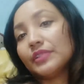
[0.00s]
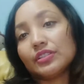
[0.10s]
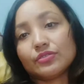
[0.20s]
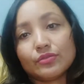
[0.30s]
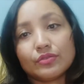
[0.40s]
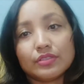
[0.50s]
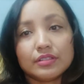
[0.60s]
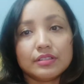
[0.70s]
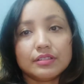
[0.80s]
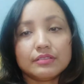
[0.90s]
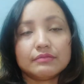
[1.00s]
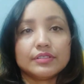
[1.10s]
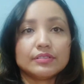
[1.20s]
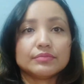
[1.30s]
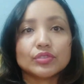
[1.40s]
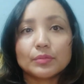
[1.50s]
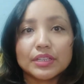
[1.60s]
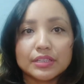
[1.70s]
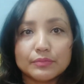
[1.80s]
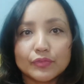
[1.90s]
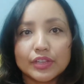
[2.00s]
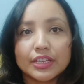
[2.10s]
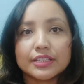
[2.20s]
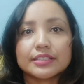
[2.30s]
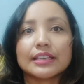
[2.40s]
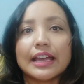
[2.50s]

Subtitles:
it took so many weeks.